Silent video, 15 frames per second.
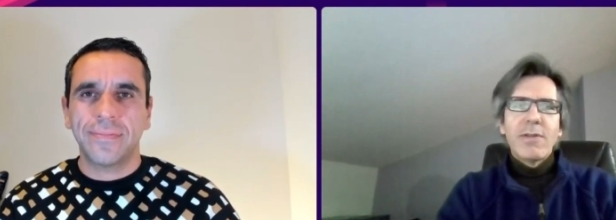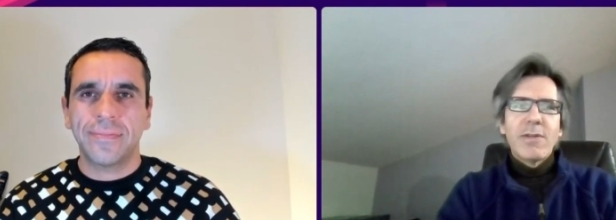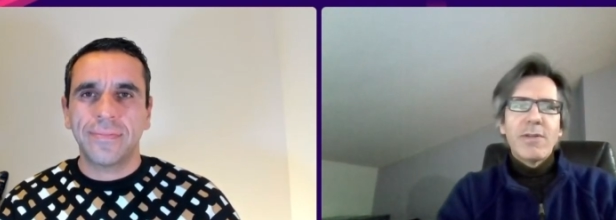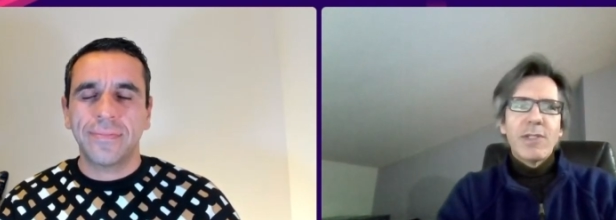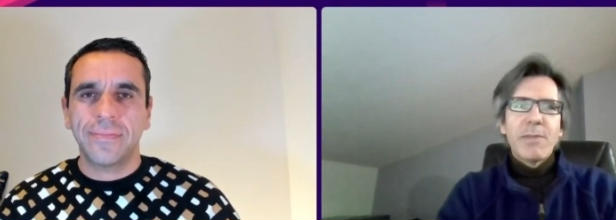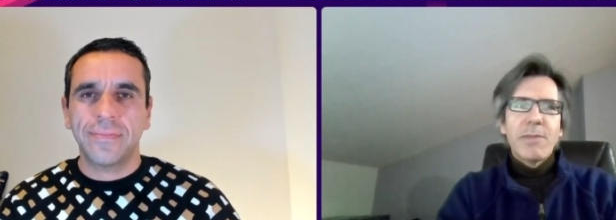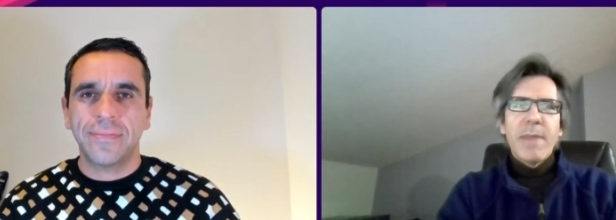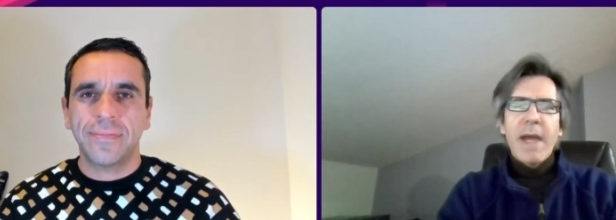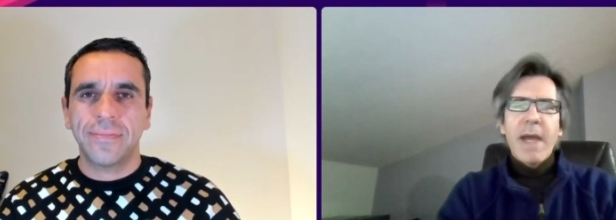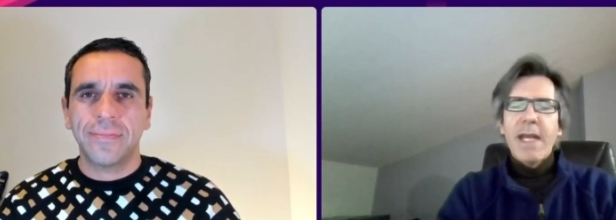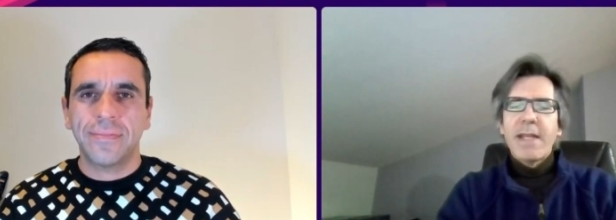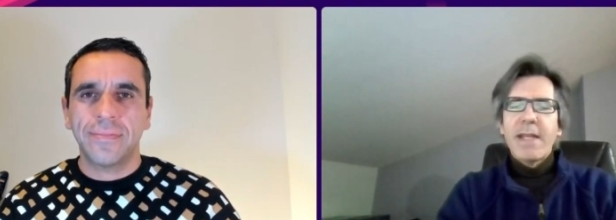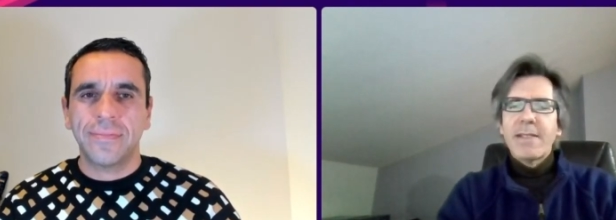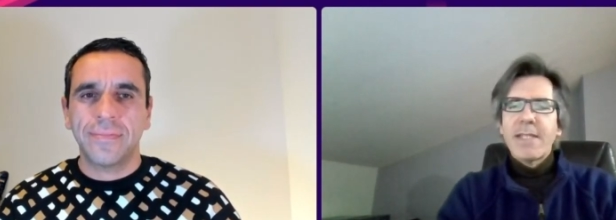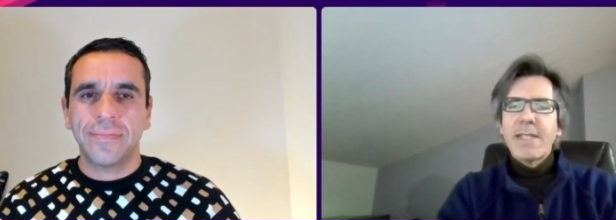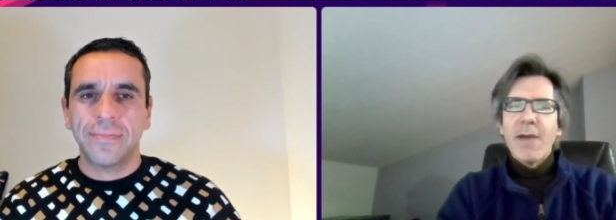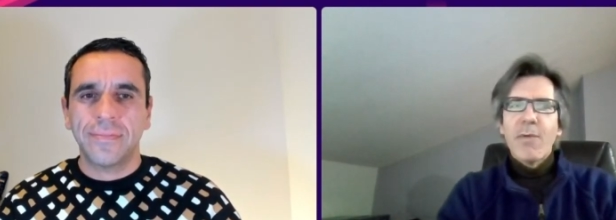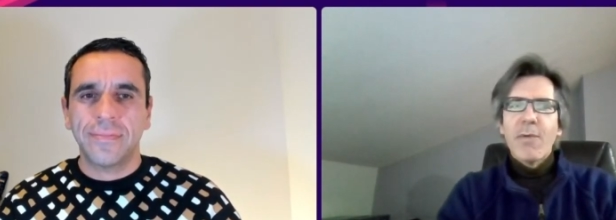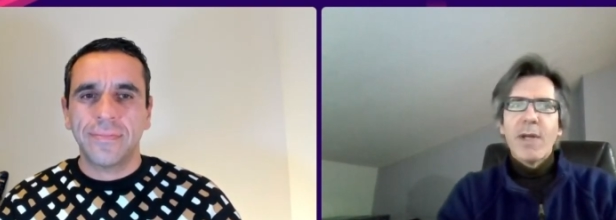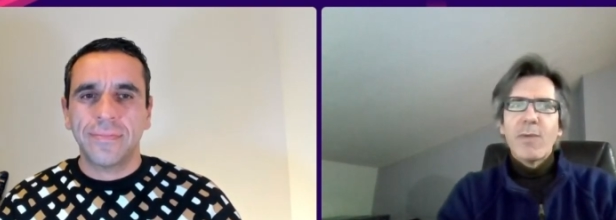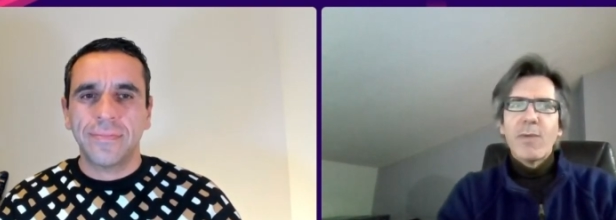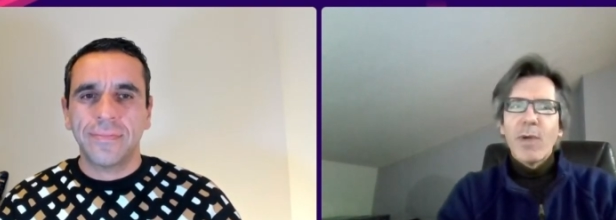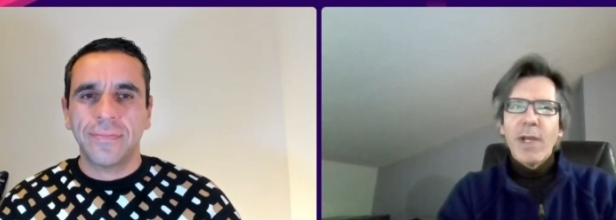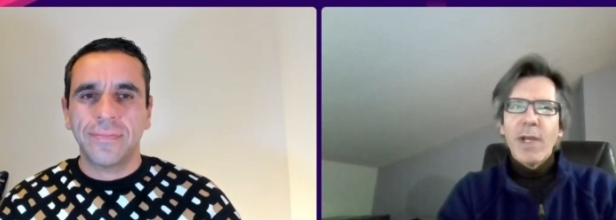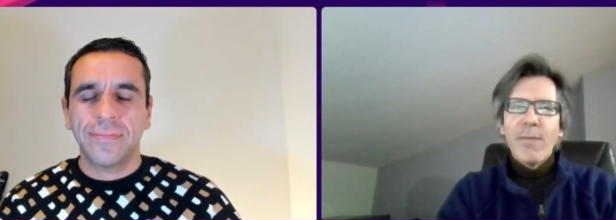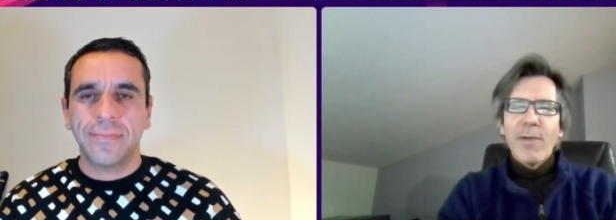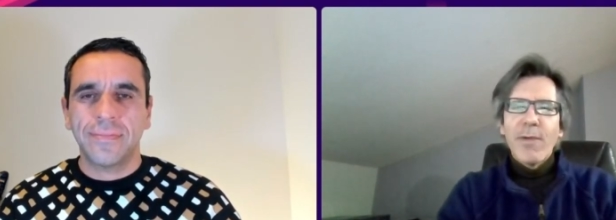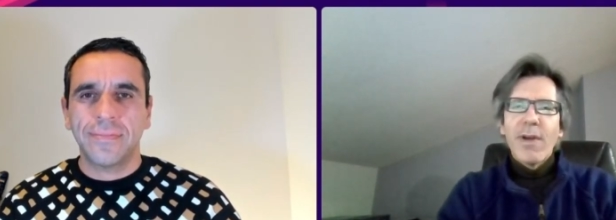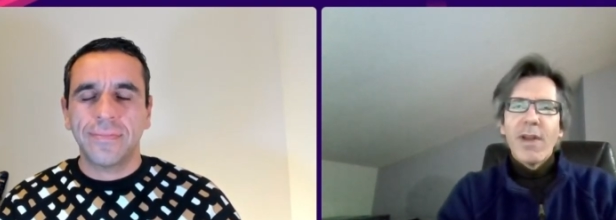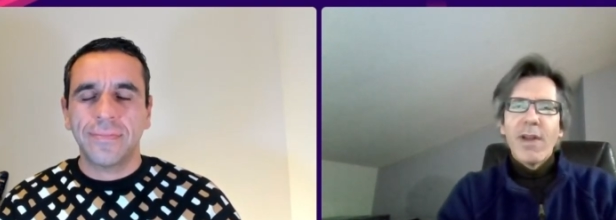Speaker 1: Japan, Taiwan, whatever,
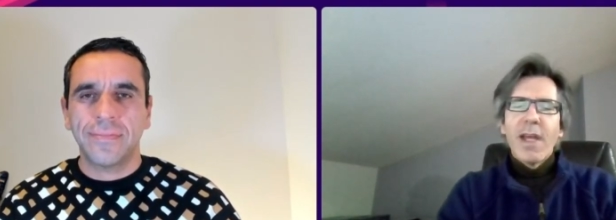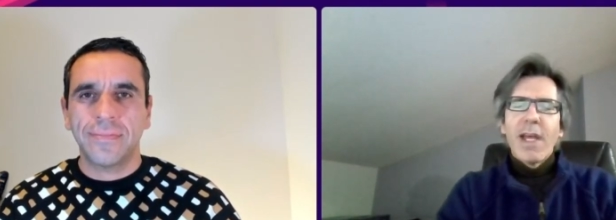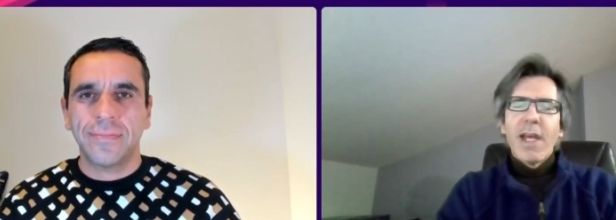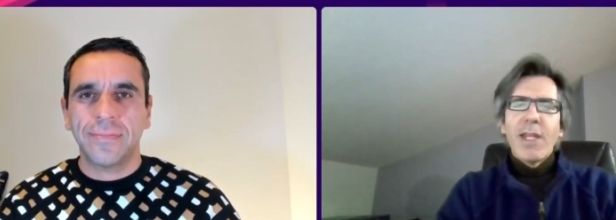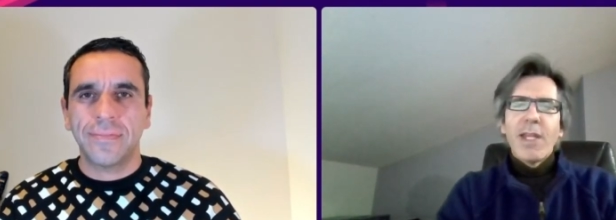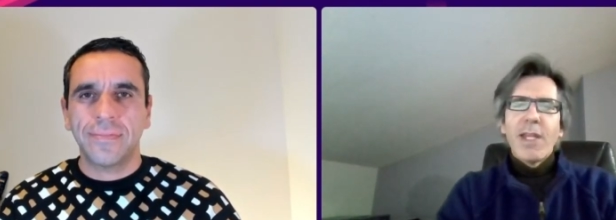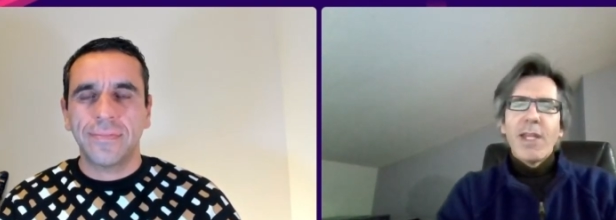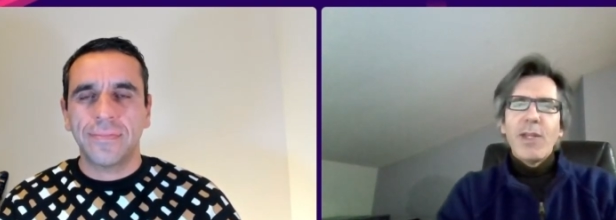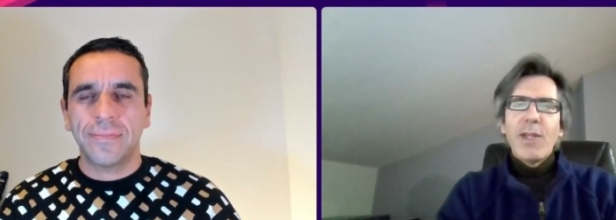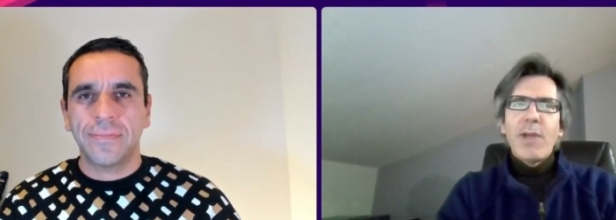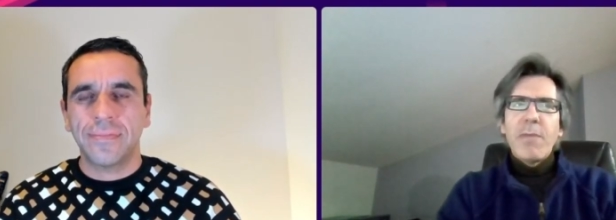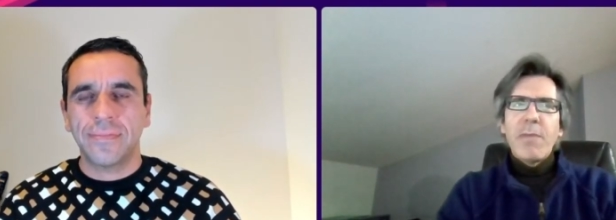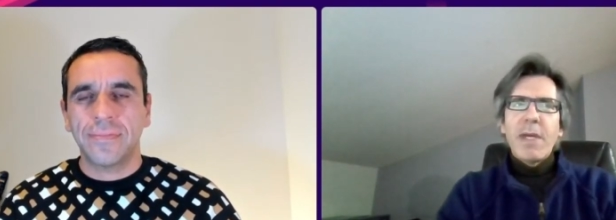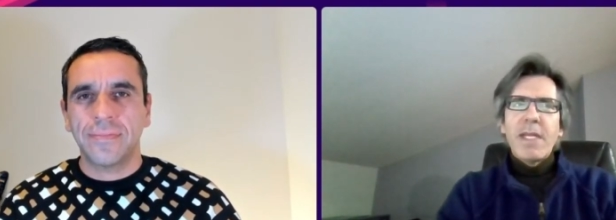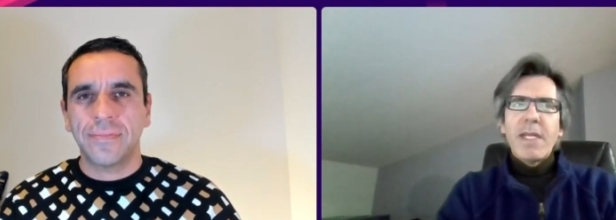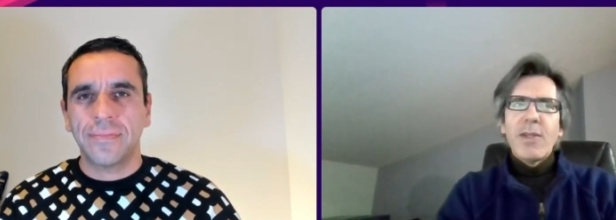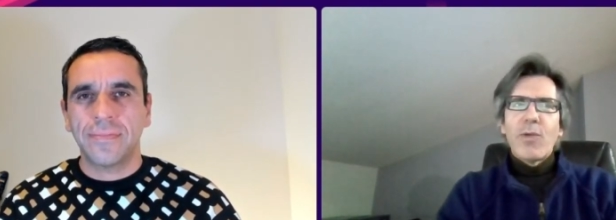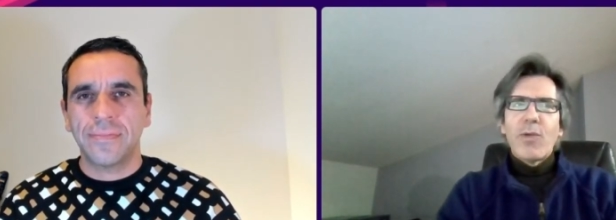you name it,